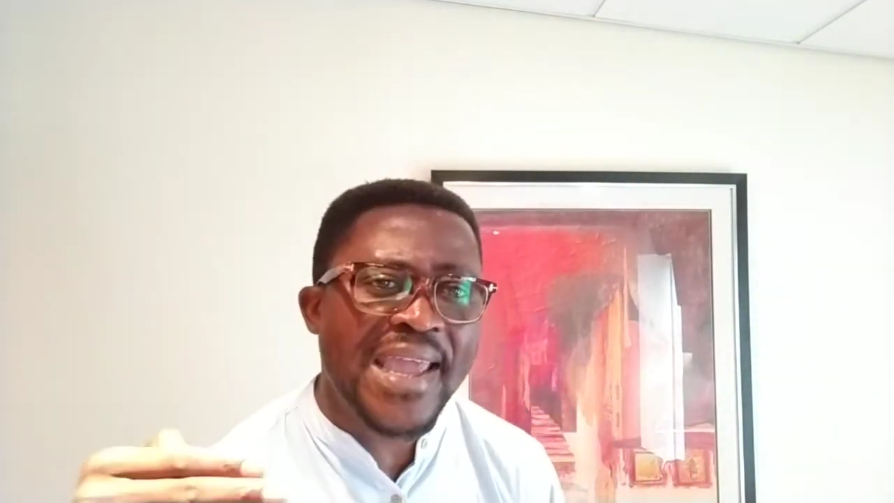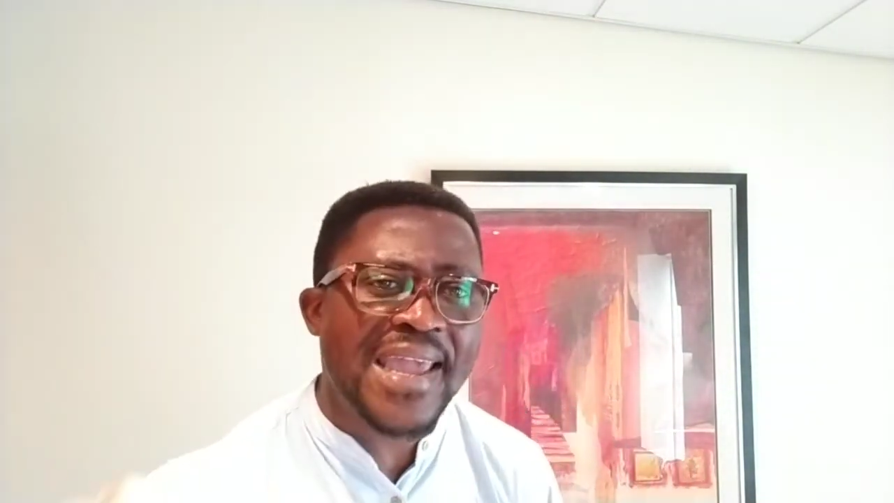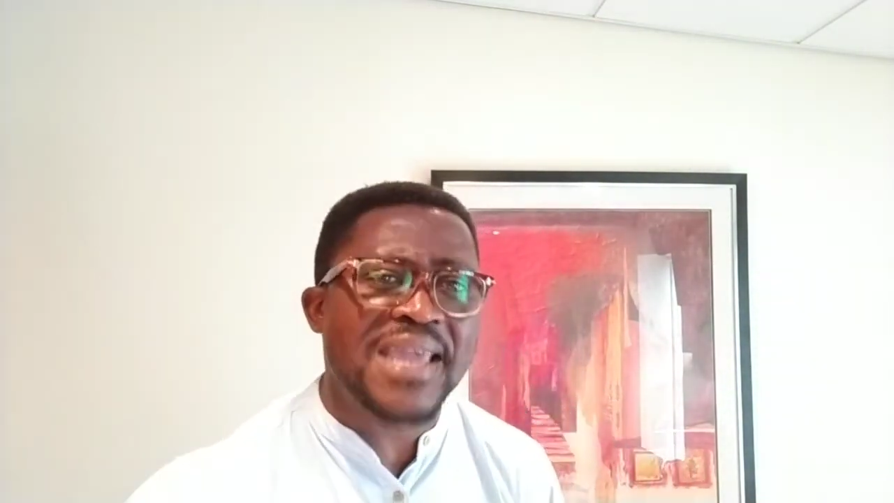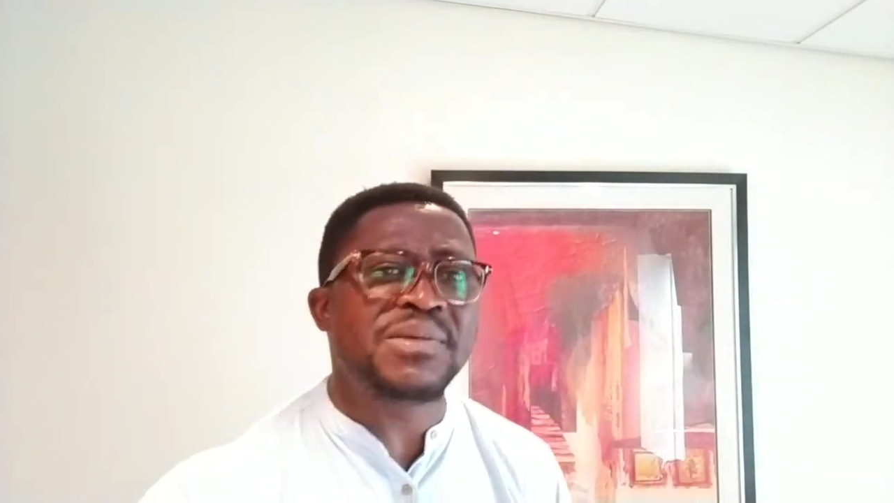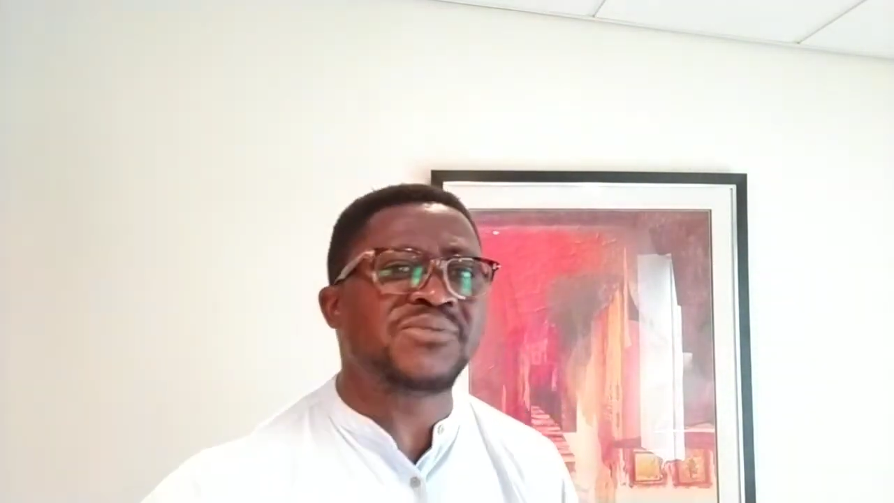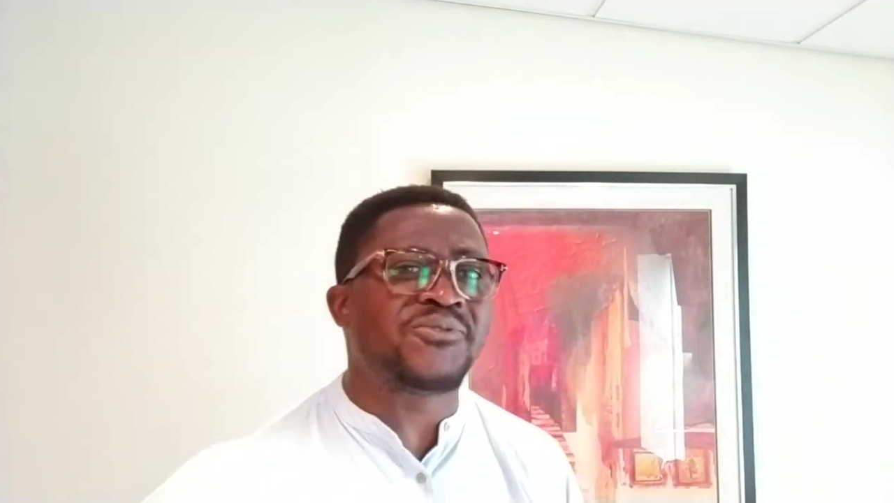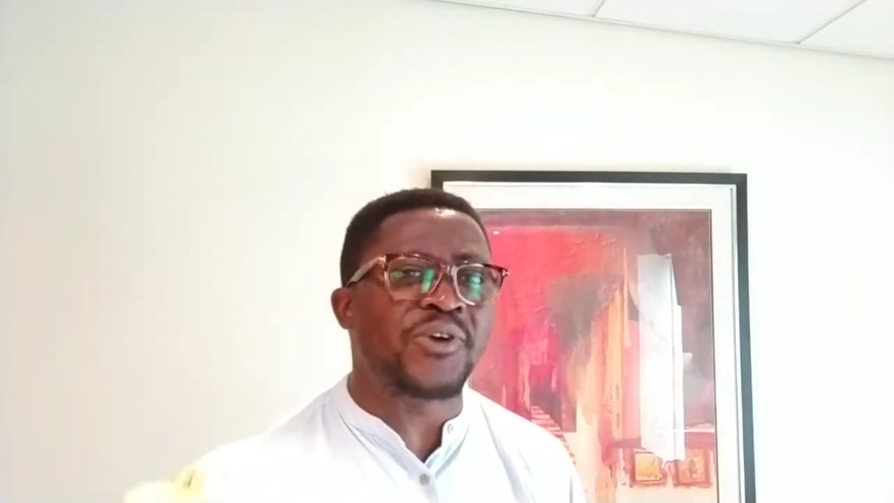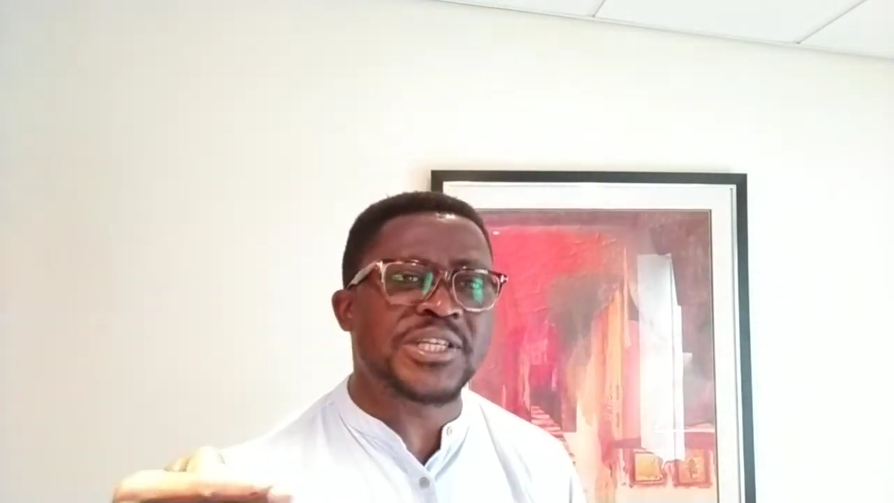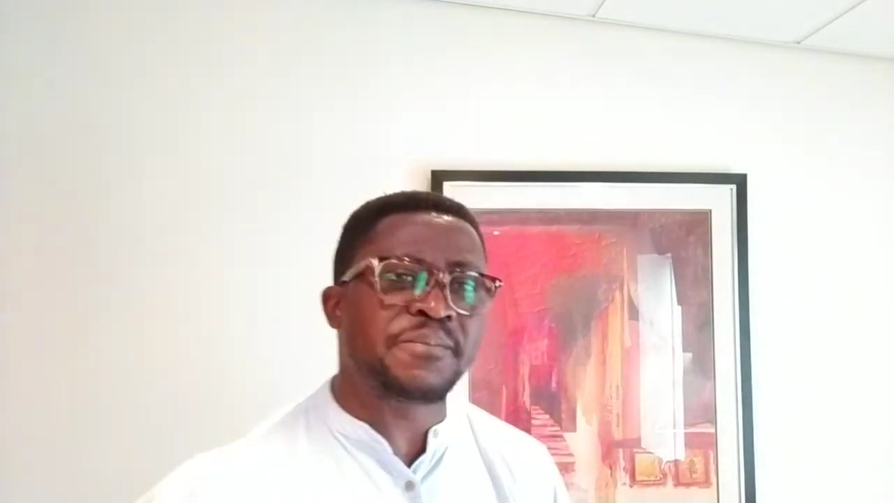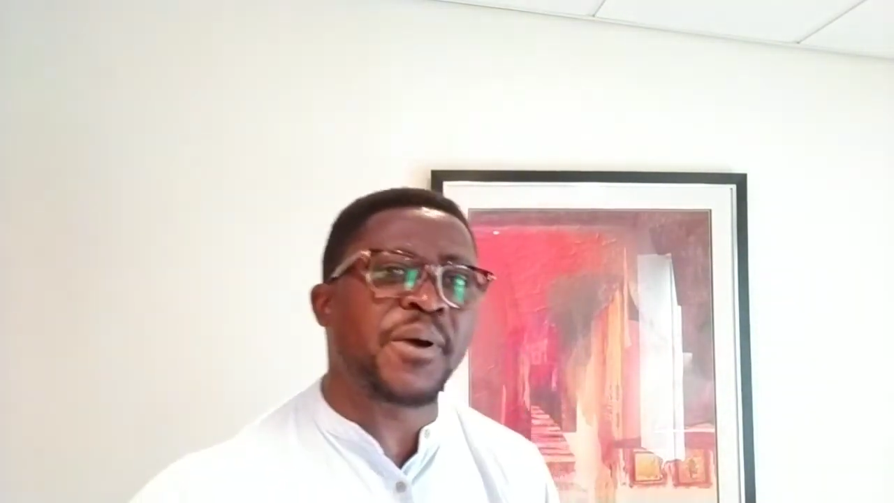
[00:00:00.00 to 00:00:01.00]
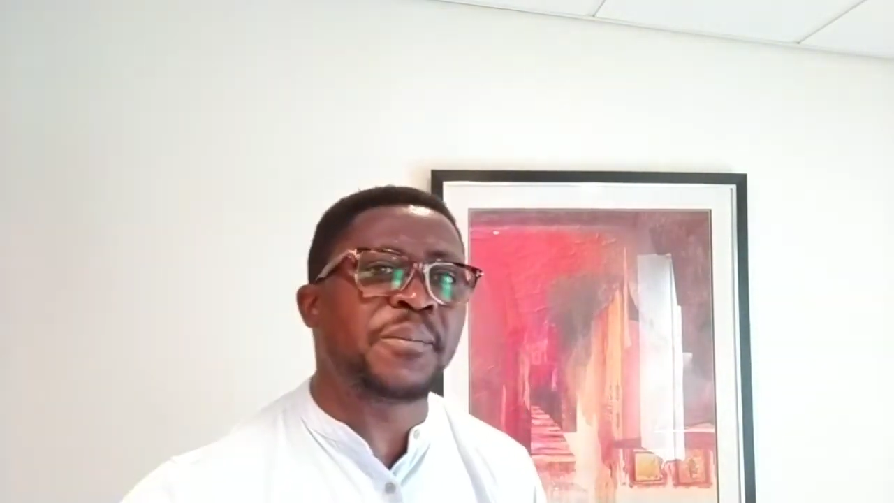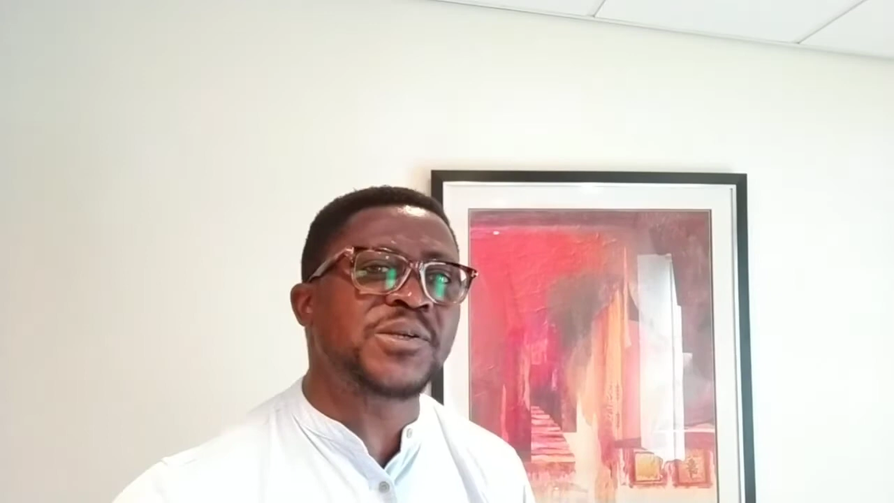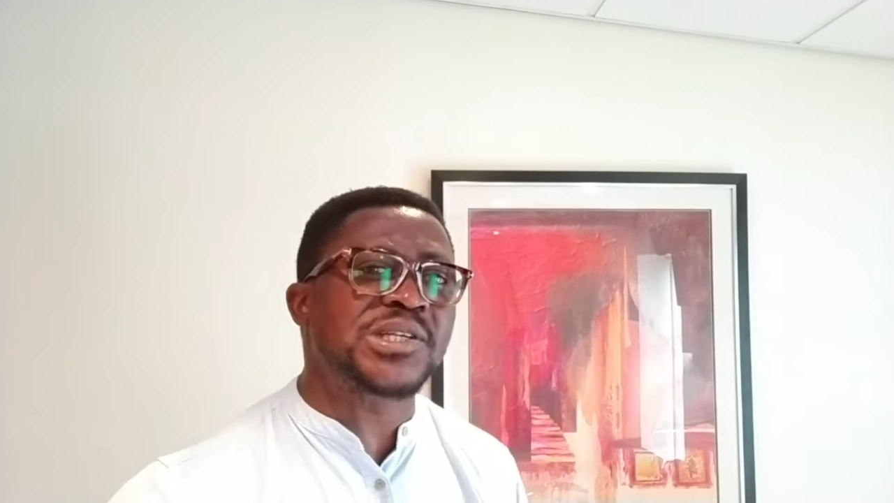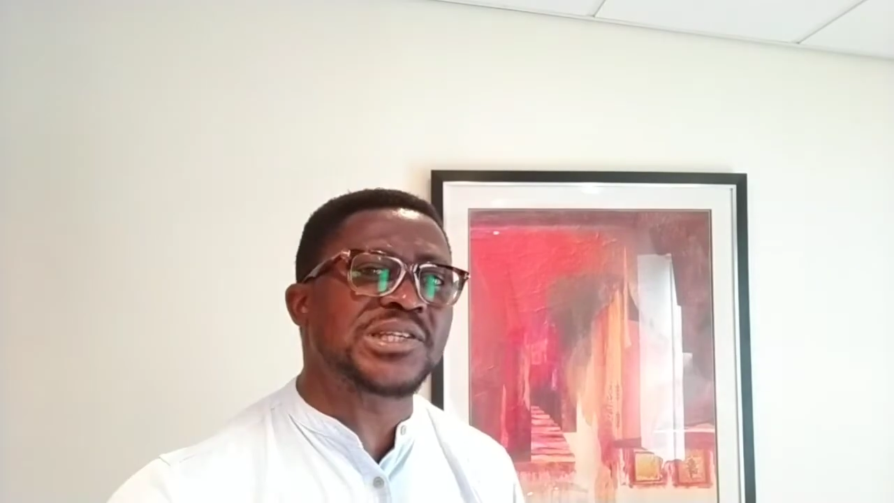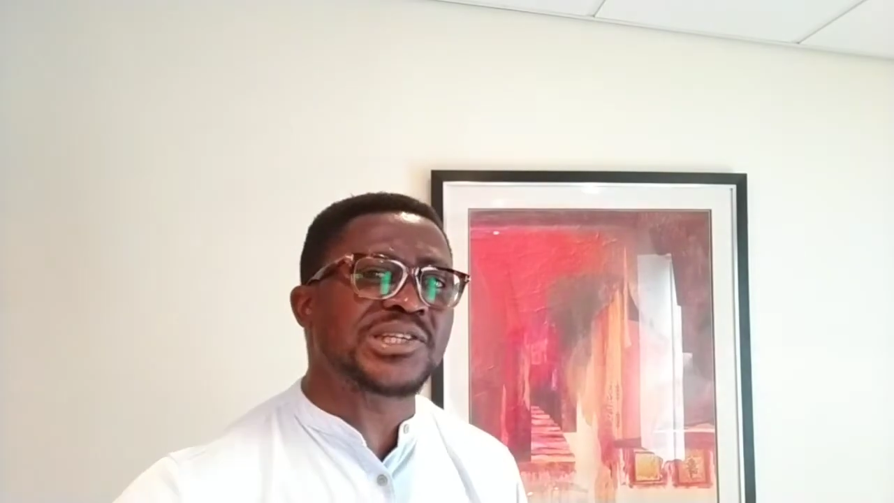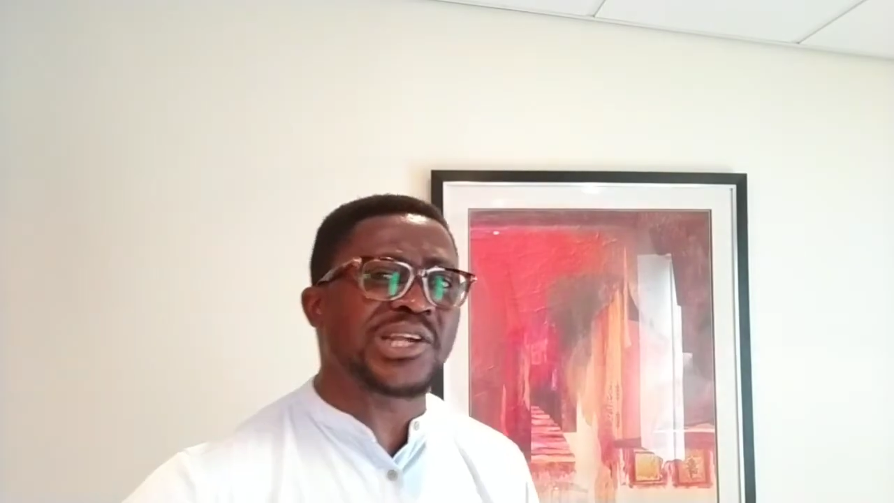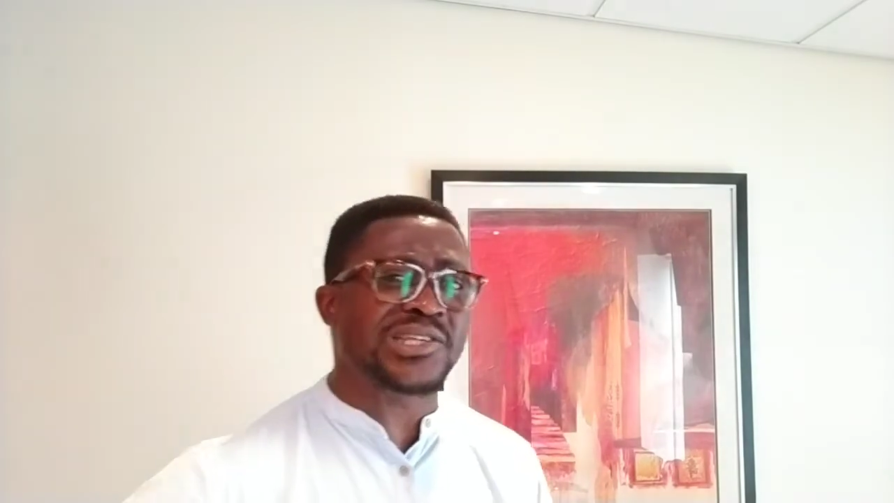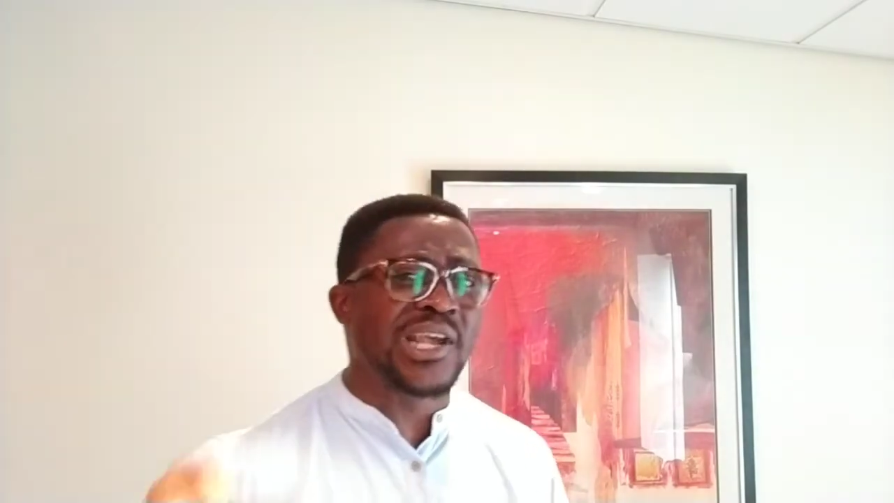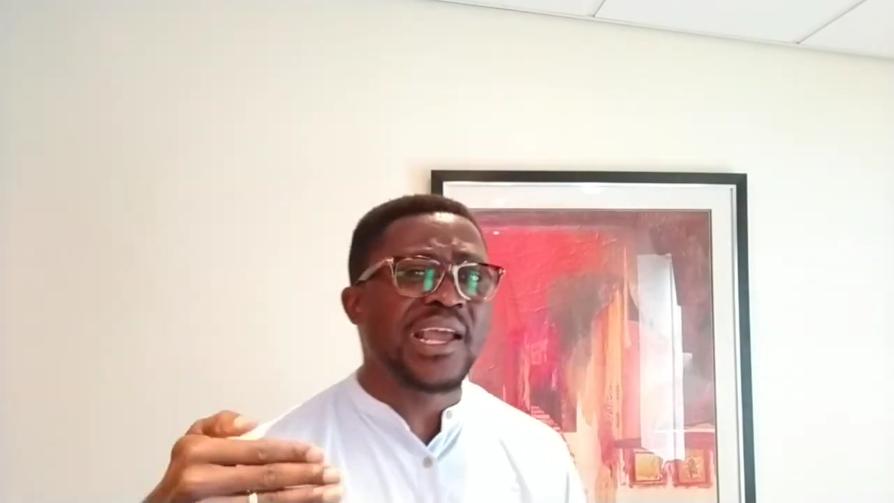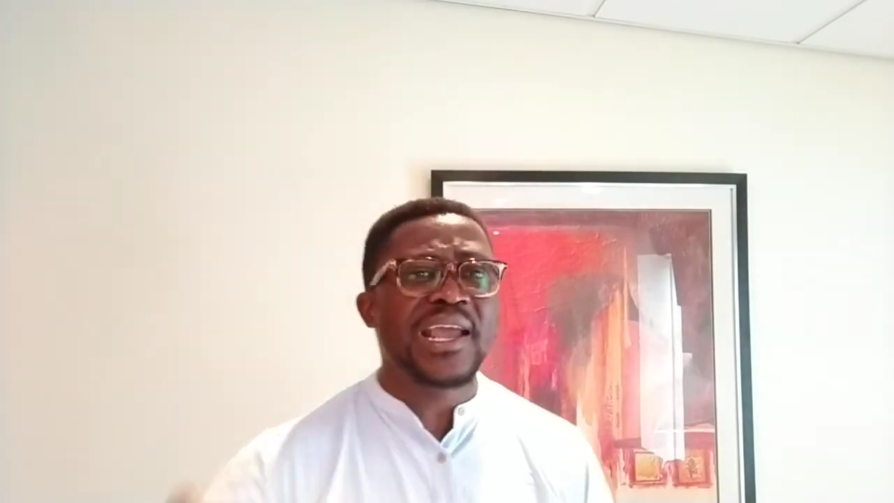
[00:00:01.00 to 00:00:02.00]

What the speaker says: him and for his purposes, he says,